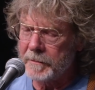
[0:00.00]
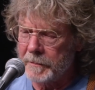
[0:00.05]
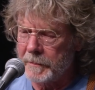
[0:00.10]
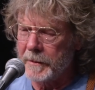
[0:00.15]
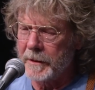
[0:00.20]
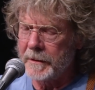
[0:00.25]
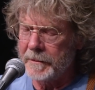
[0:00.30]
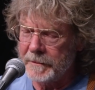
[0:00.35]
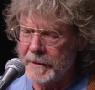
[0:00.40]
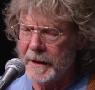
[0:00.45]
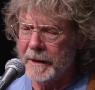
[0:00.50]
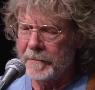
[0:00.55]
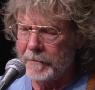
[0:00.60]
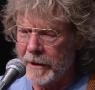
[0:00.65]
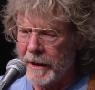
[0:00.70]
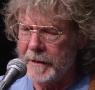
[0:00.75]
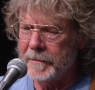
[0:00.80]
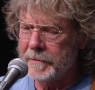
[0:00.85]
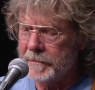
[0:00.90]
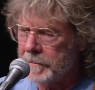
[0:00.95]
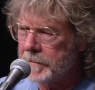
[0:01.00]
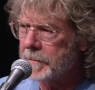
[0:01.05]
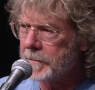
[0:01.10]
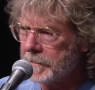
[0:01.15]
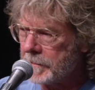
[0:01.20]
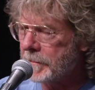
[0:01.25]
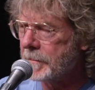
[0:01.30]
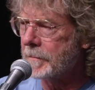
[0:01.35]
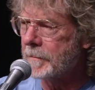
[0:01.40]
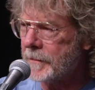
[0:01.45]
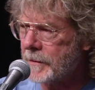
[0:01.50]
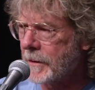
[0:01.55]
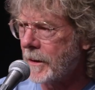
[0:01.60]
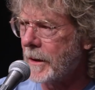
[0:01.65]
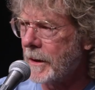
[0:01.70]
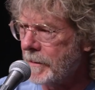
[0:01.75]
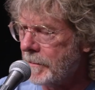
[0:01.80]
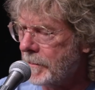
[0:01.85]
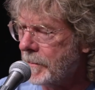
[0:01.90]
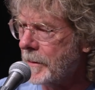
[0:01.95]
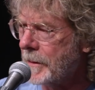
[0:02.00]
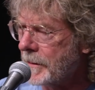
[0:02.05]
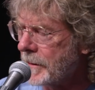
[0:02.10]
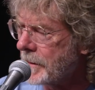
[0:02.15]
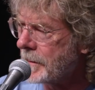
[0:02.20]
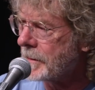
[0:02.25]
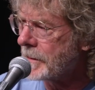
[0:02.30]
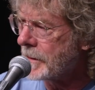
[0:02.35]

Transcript: but at any rate, sorry, but